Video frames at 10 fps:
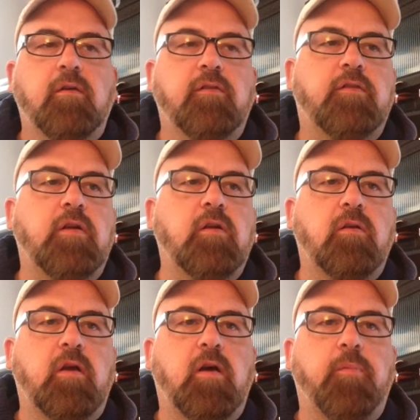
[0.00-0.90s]

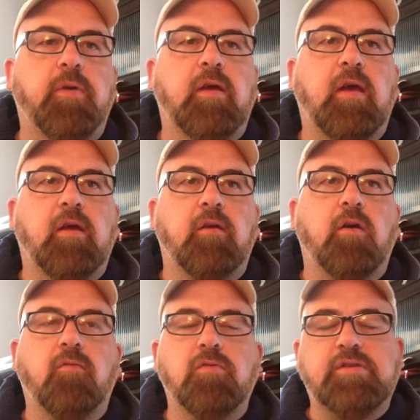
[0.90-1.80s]
Still helping and
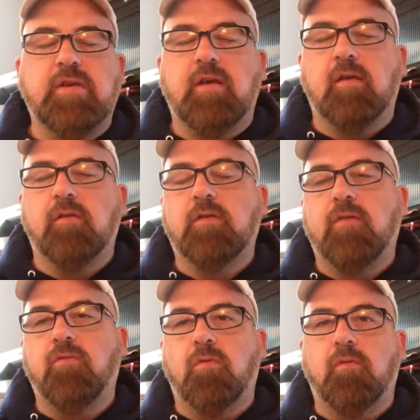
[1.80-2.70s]
overseeing
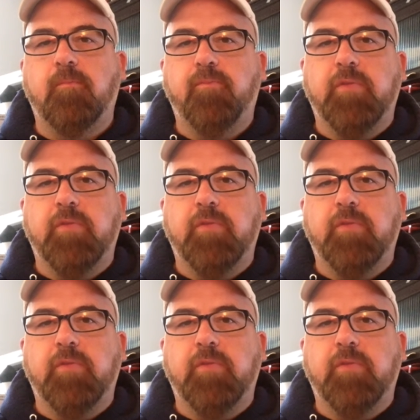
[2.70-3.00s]
several